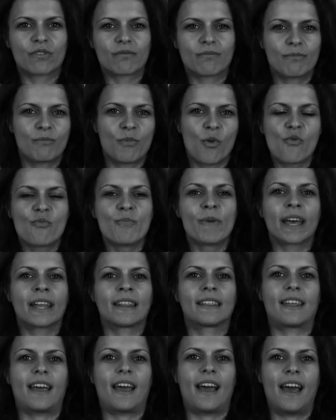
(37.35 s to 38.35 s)

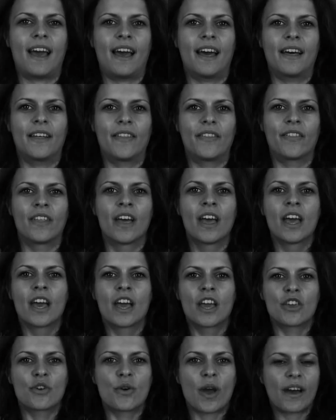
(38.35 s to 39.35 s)
movement, and
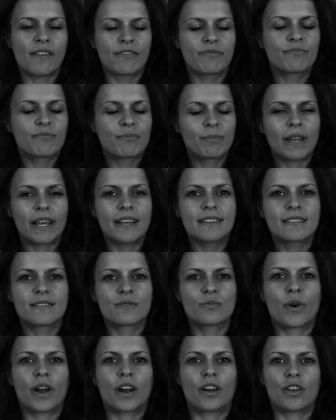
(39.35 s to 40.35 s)
you have a place
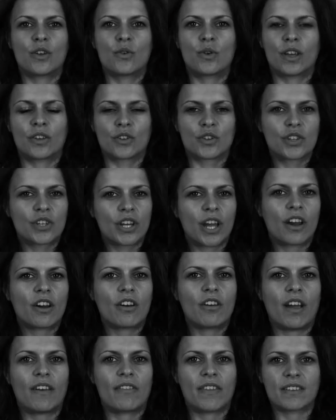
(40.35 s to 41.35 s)
where you can share
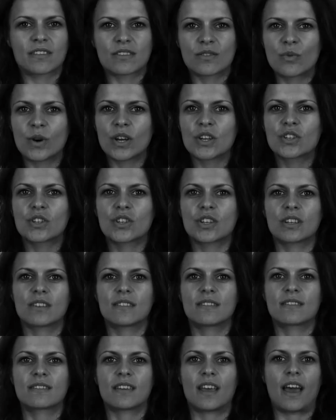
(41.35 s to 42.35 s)
and ask
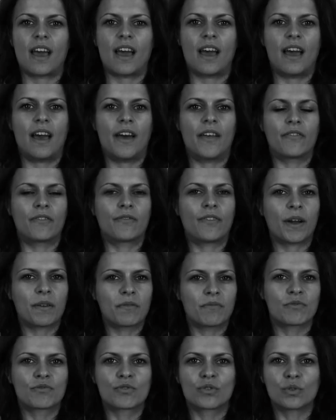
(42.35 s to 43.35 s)
questions and
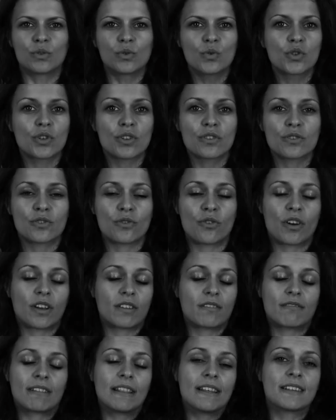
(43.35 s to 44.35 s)
find solutions, or
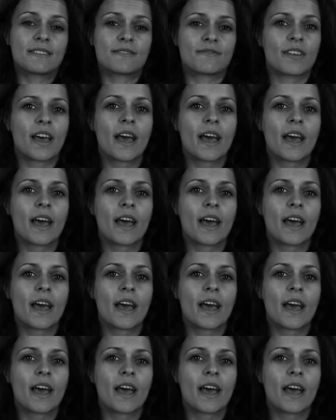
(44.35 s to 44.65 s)
at least